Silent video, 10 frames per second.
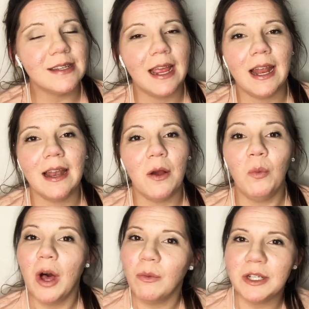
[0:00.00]
and
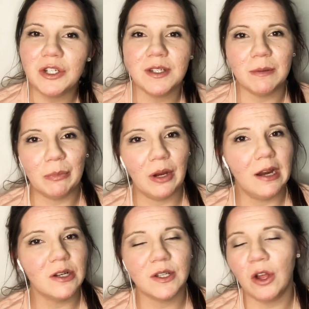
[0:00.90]
well wishes and
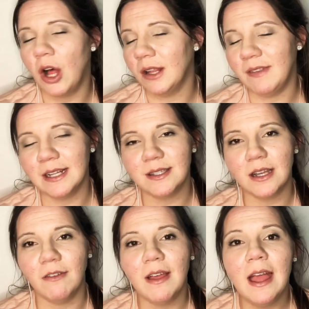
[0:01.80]
prayers and all of that stuff.